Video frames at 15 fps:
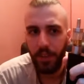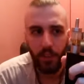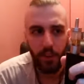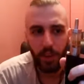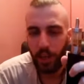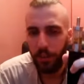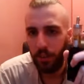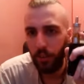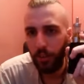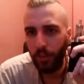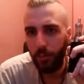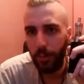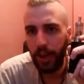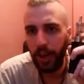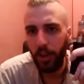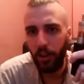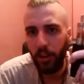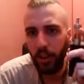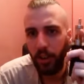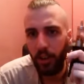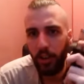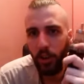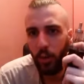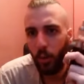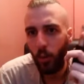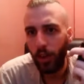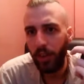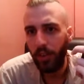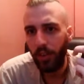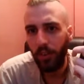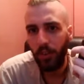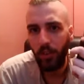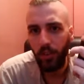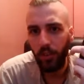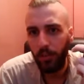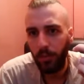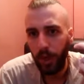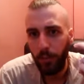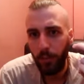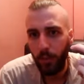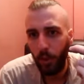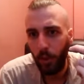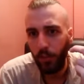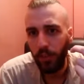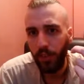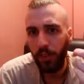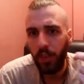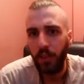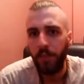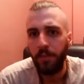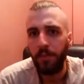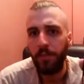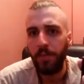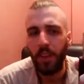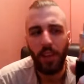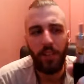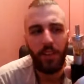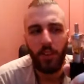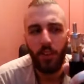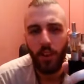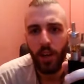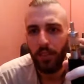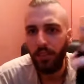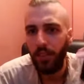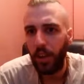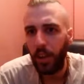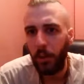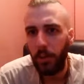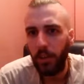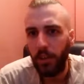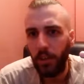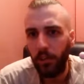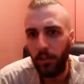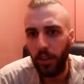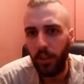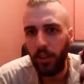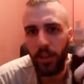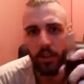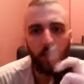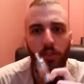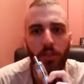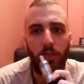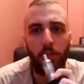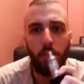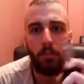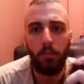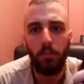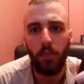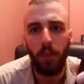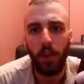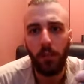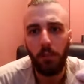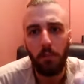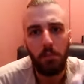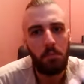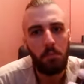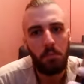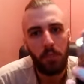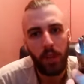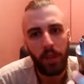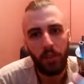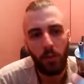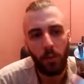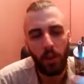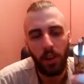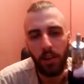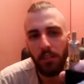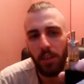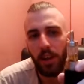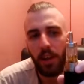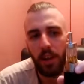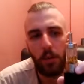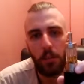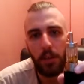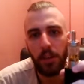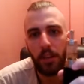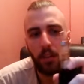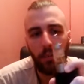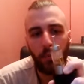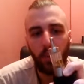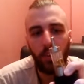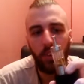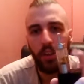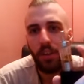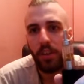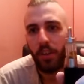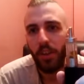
then you can have your tobacco in there that you always vaped on, and then you can have something a bit different in there, just, you know, in case you want something a little bit different.